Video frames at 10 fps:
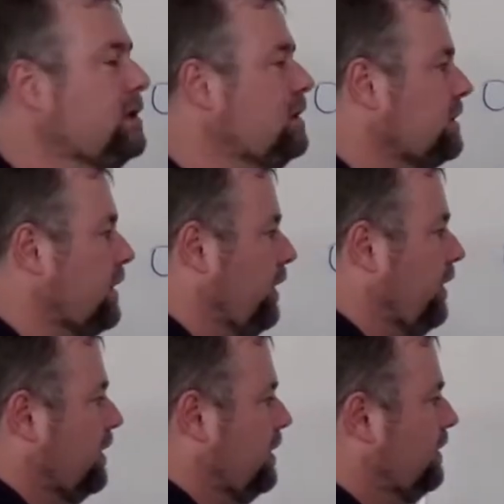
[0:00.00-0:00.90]

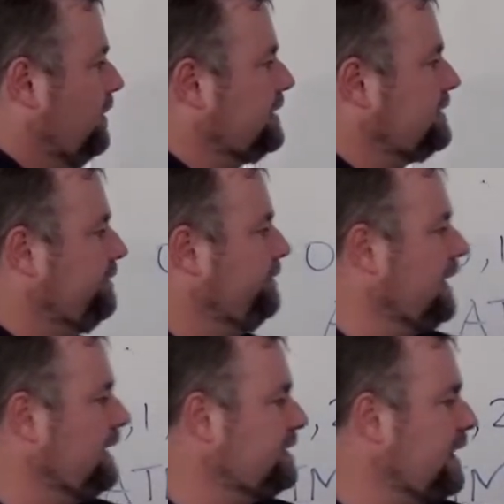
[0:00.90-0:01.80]
So that's
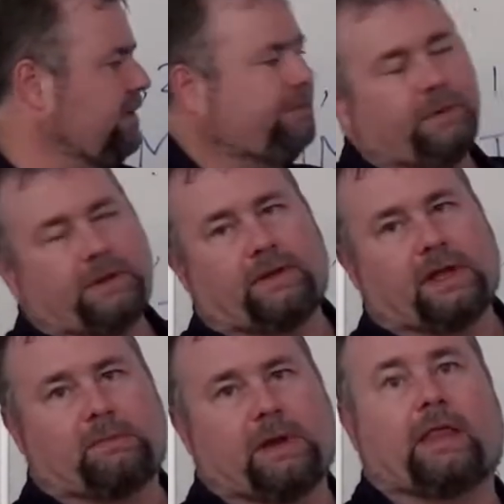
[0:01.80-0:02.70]
fairly safe when you
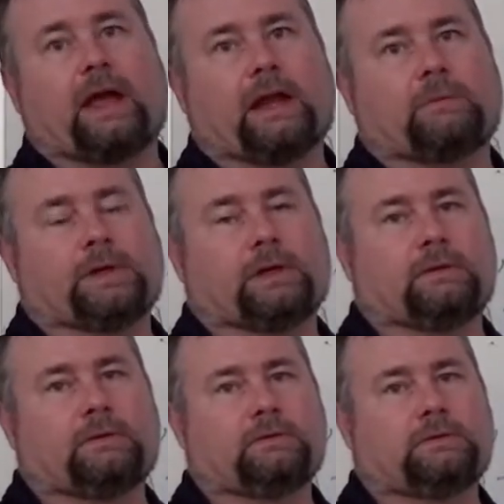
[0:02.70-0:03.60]
think about that number,
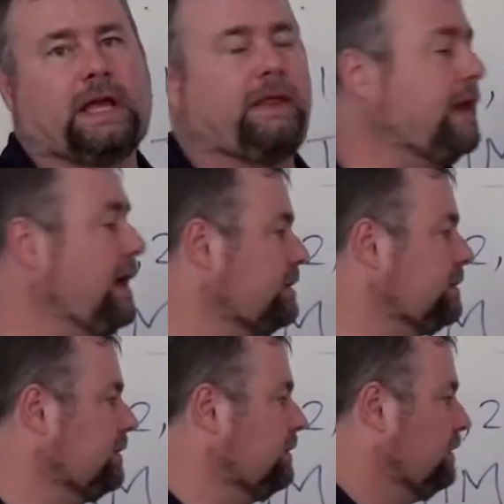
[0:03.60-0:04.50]
10,000.